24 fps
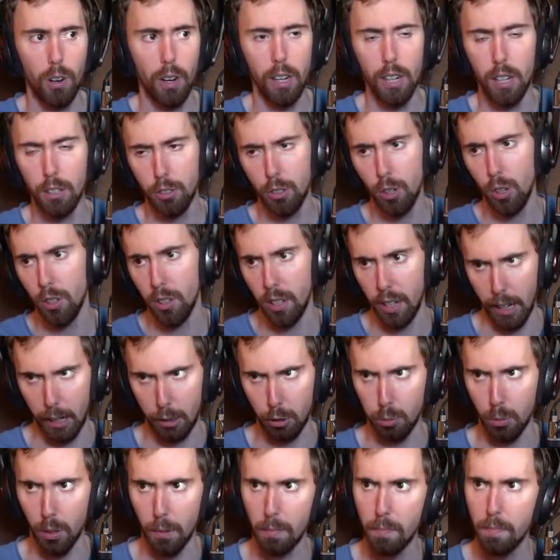right, let's go to the
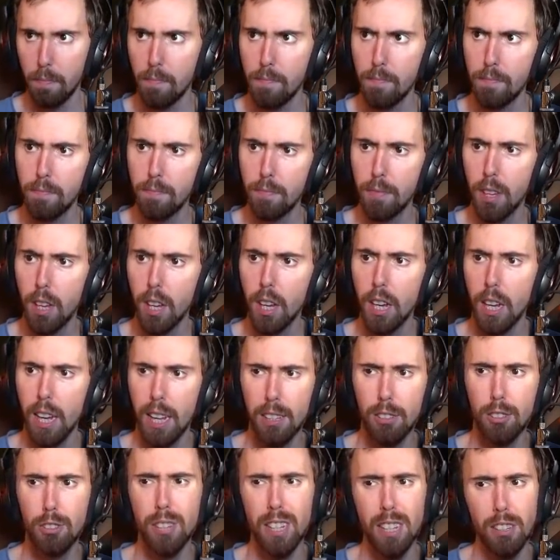next one.
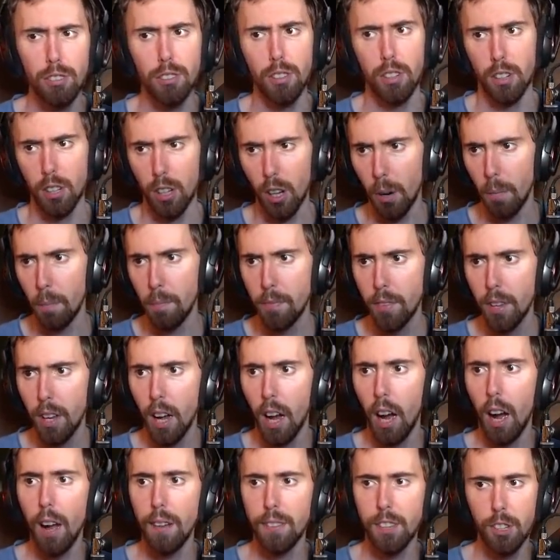It's decent though.
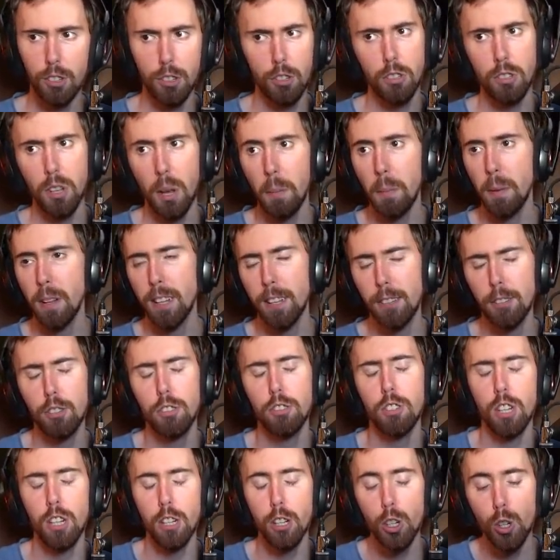This
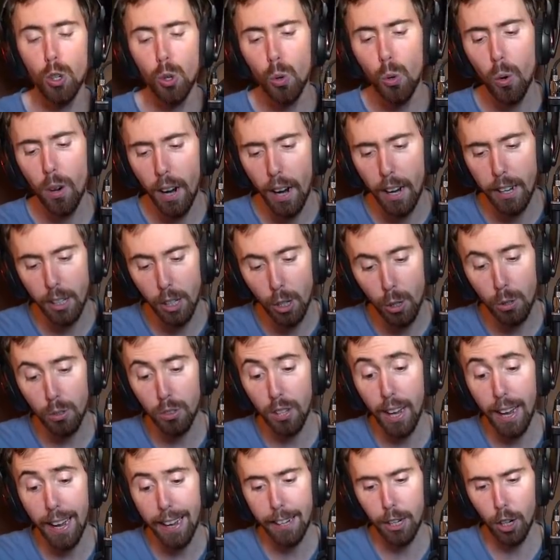is a new
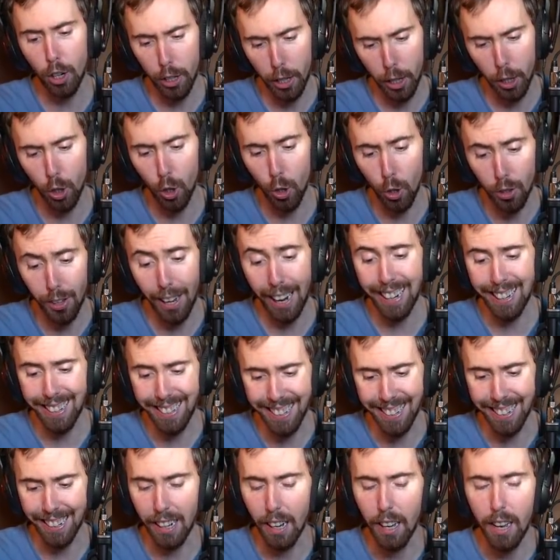take on an old
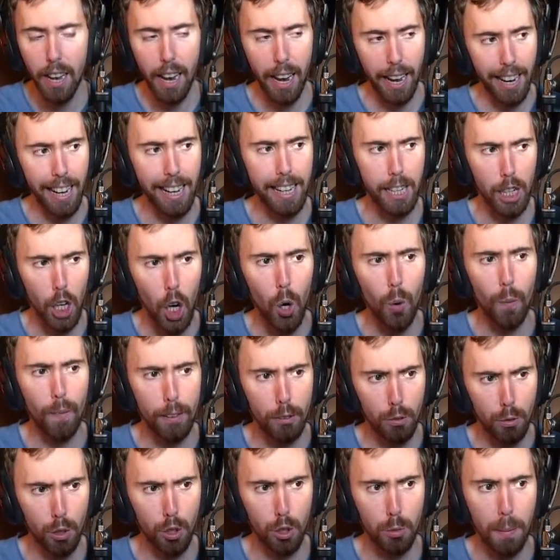idea, and I can
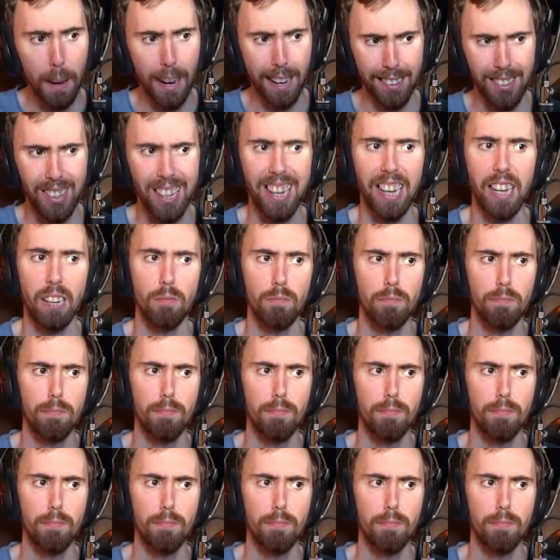always respect that.